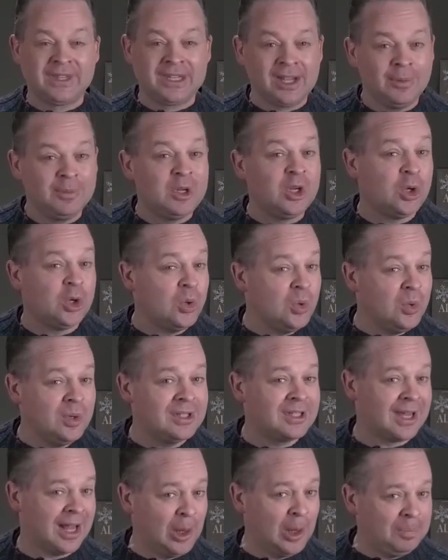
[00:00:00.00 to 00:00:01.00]
Tell me, who
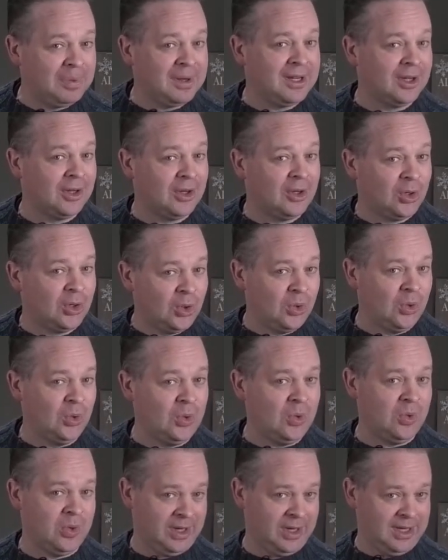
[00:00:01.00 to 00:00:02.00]
is helping
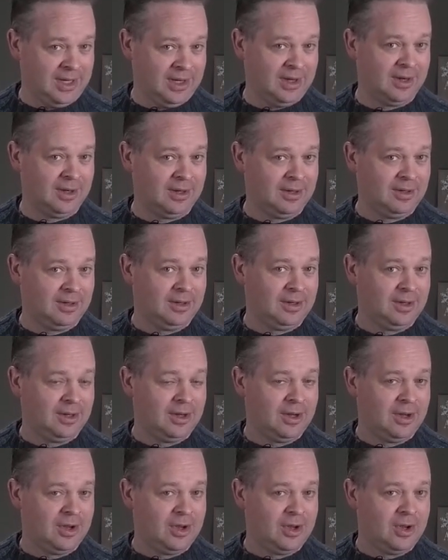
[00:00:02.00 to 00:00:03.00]
who here?
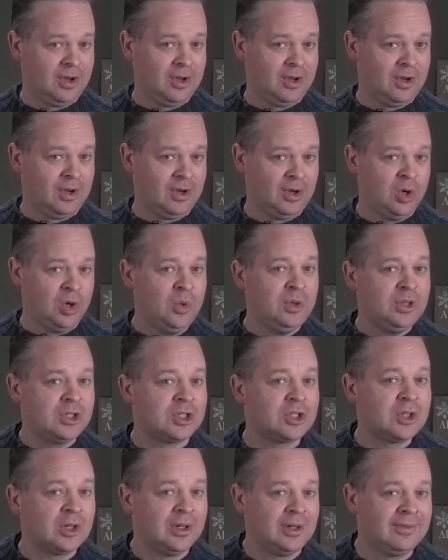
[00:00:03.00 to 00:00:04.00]
Who
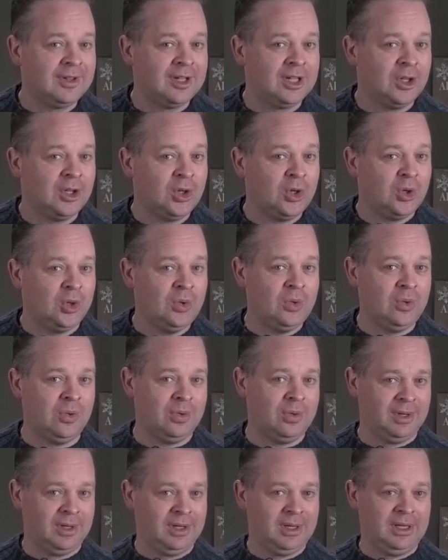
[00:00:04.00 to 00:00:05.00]
is serving
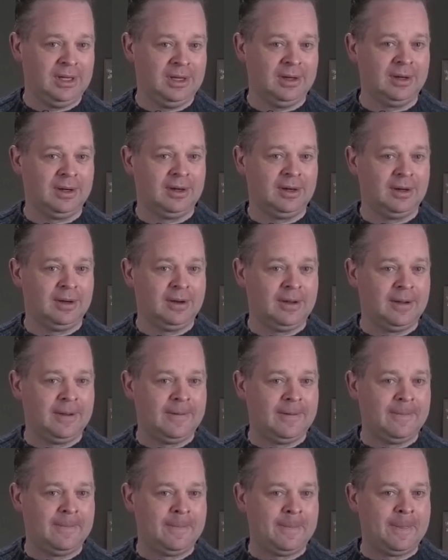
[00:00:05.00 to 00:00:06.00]
who here?
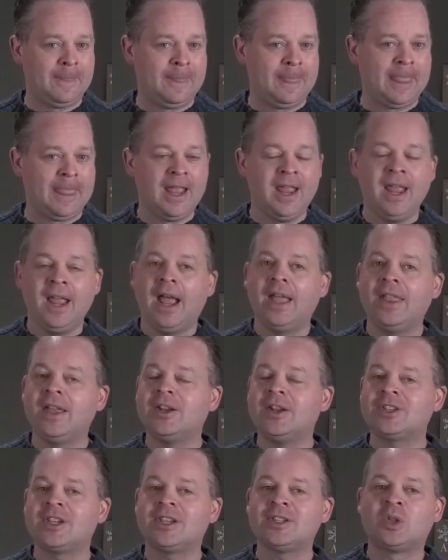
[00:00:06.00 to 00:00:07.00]
And
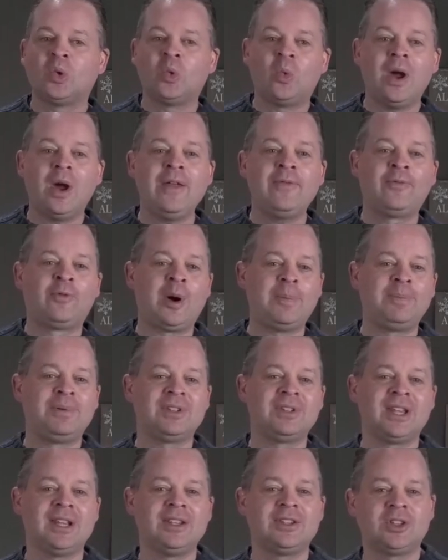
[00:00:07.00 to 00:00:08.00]
then it says the wife
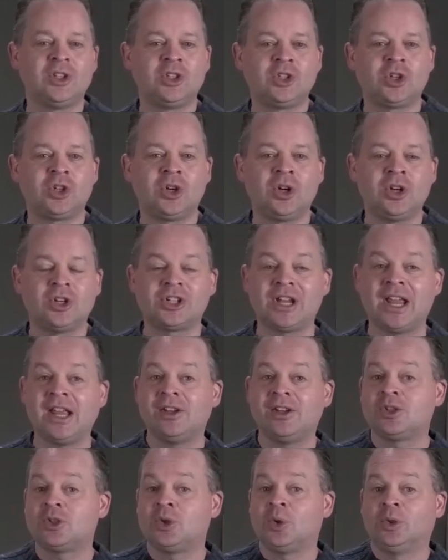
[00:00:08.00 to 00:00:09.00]
represents the church
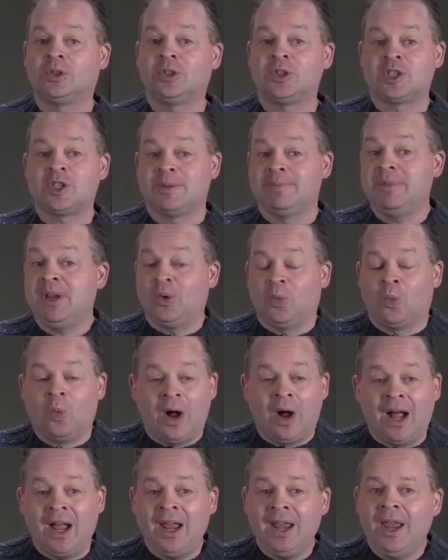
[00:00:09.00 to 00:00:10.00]
and is told to submit.
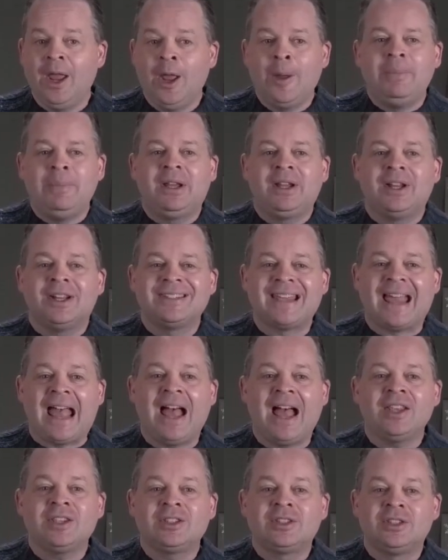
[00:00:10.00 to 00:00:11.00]
Why? Because
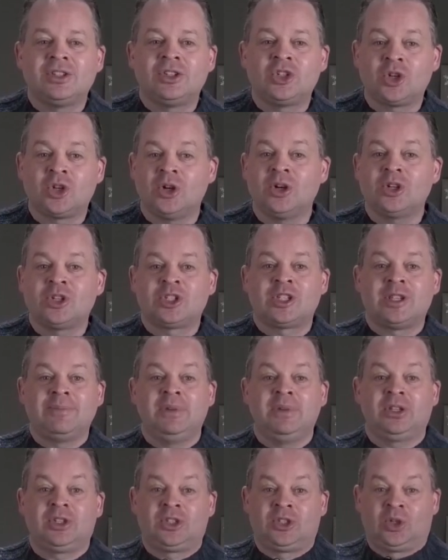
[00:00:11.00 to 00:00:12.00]
as the church
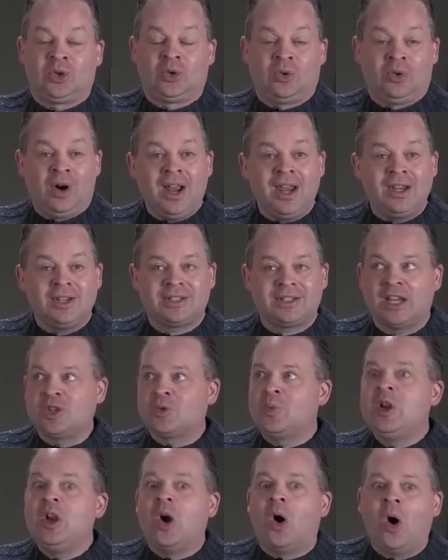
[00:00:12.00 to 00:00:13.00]
submits to Christ,
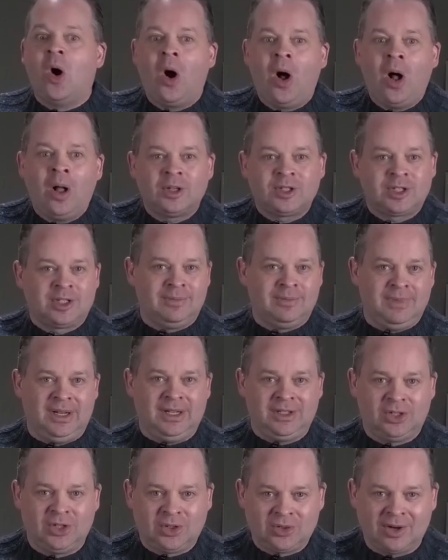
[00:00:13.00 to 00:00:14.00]
as we all
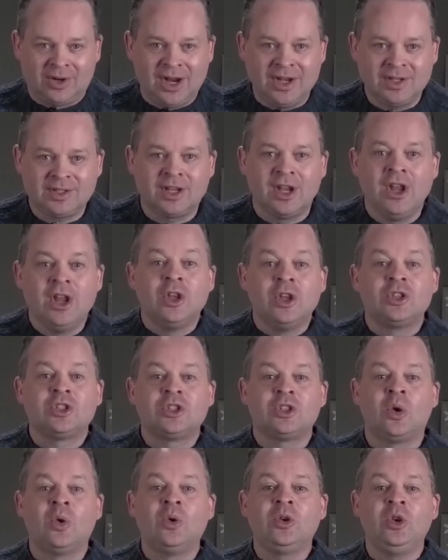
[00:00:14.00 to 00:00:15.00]
submit to Christ,
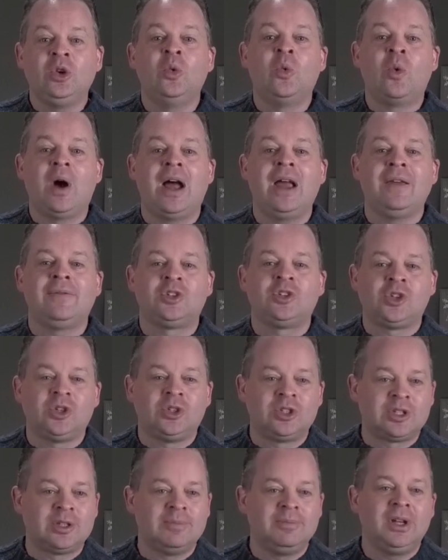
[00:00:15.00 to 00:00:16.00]
so you wives
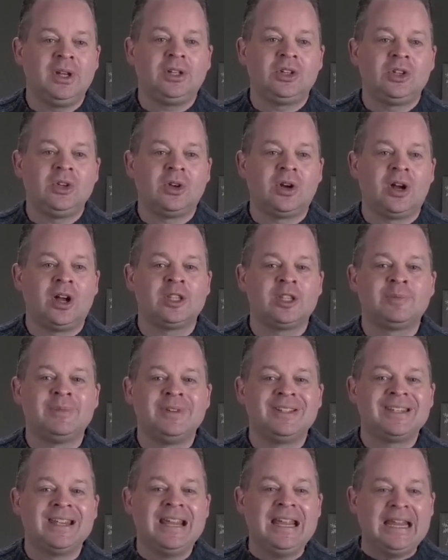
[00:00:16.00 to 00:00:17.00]
should submit to your
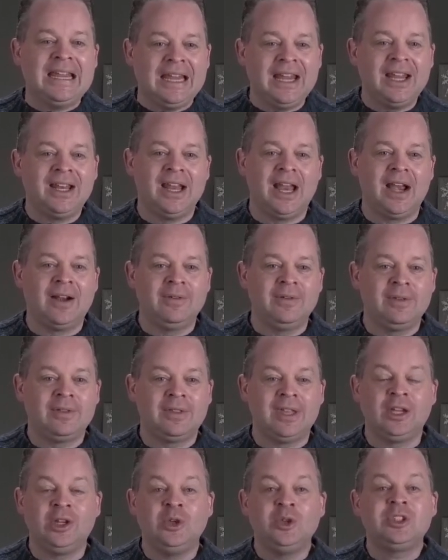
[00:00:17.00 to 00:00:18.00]
husbands in
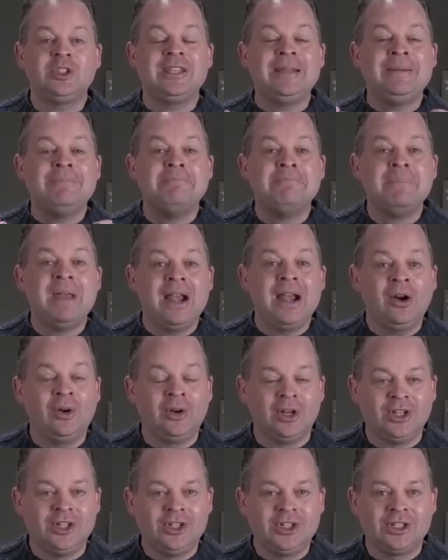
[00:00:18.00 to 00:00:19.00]
everything. You see,
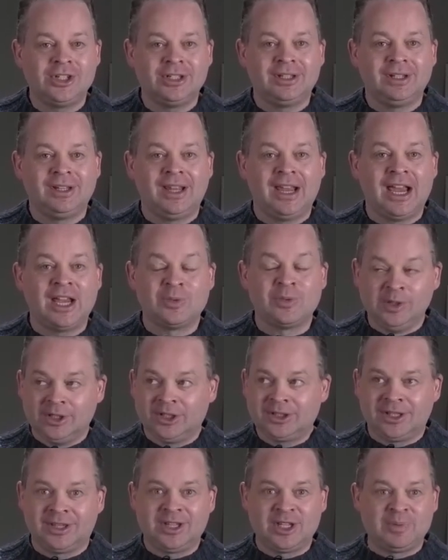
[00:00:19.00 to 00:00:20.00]
marriage, as we
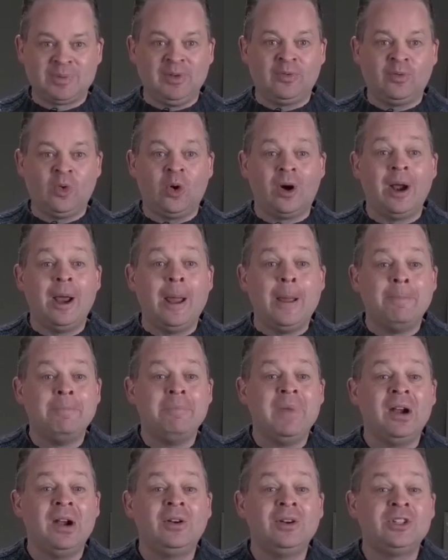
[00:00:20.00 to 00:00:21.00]
looked at this before,
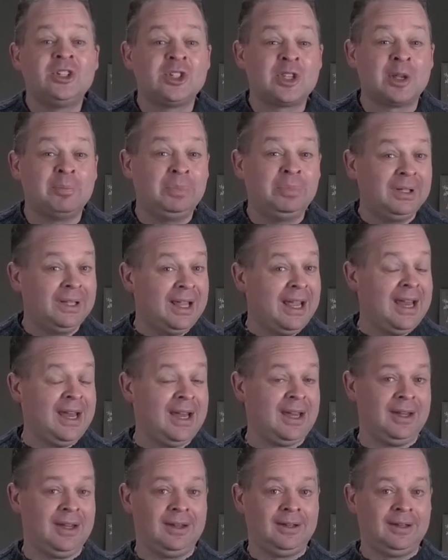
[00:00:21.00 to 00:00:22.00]
marriage is a
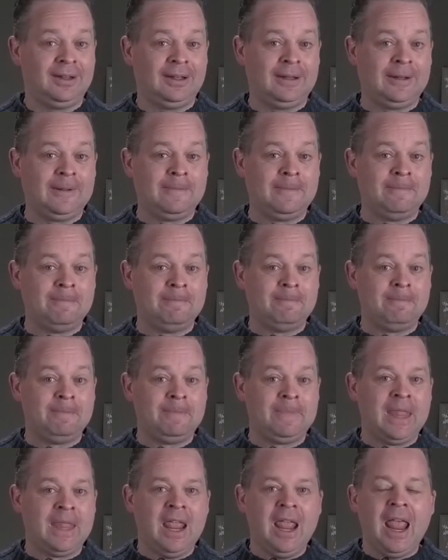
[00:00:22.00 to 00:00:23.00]
play.
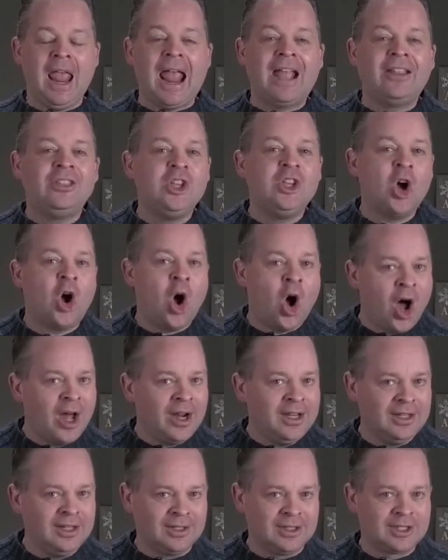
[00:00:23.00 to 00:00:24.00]
And the
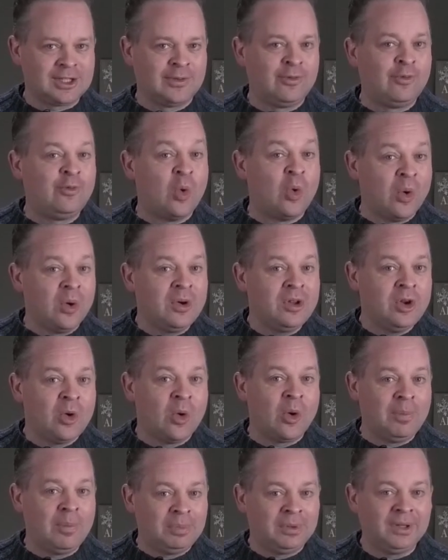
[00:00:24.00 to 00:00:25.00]
audience for
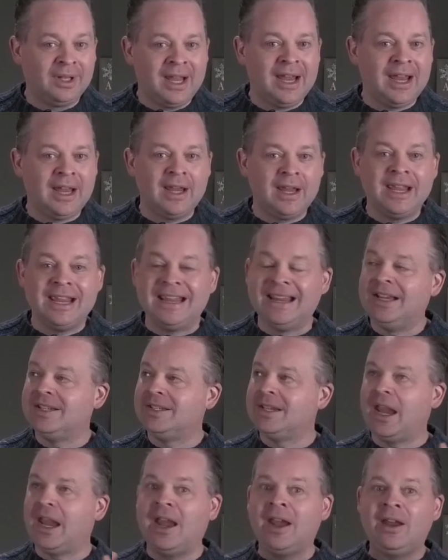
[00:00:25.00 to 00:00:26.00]
your play
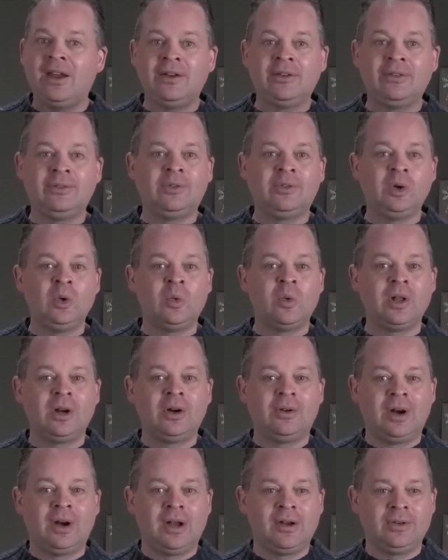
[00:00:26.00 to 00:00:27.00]
is
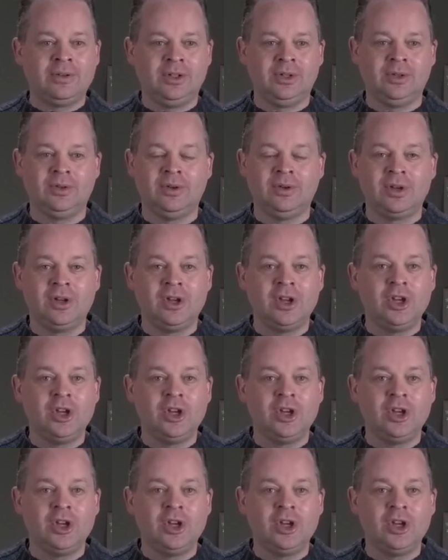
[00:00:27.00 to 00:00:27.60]
everyone around you.